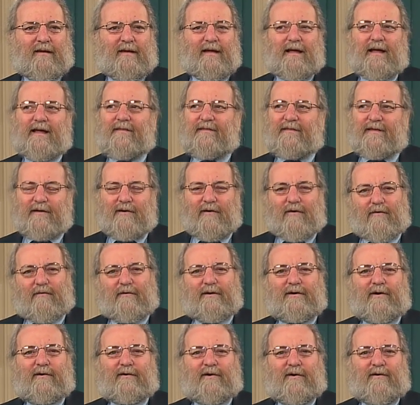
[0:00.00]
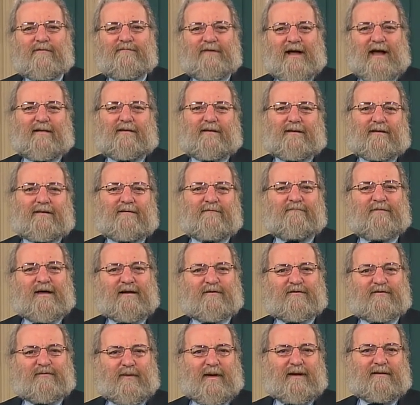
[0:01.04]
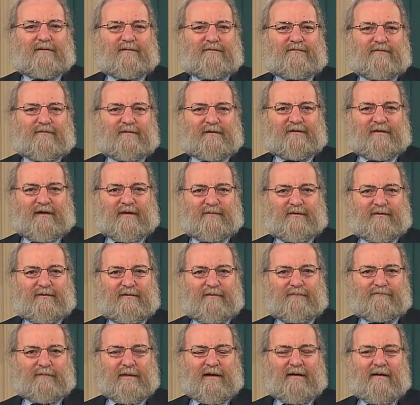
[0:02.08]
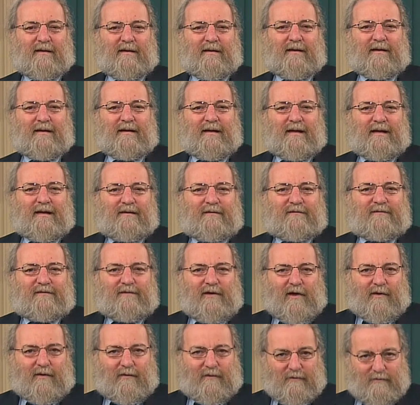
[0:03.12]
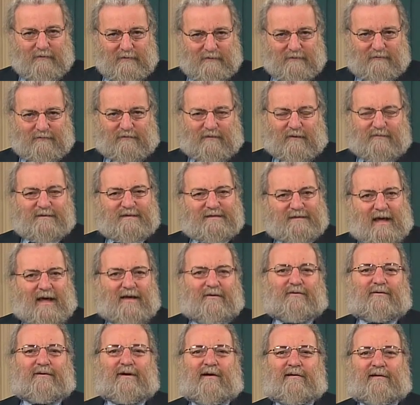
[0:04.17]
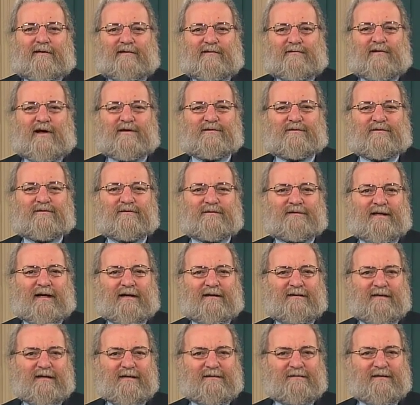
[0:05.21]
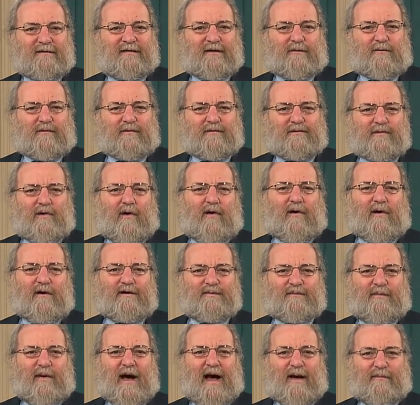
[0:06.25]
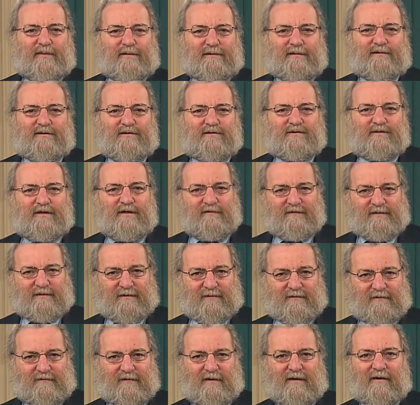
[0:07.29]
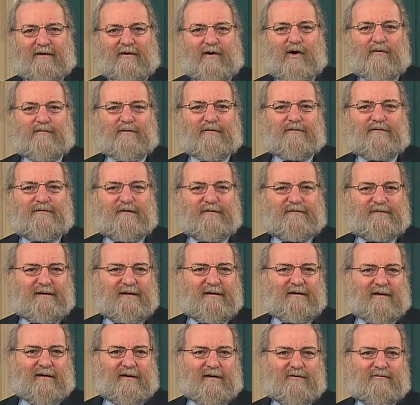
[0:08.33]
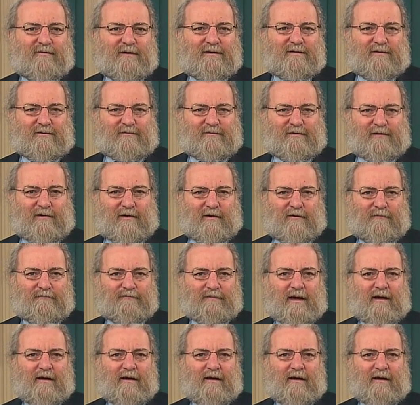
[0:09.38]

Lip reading: In the Orinoco Valley in Venezuela, for example, it is known from standard archaeological techniques that there were large populous chieftains over 1,500 years ago.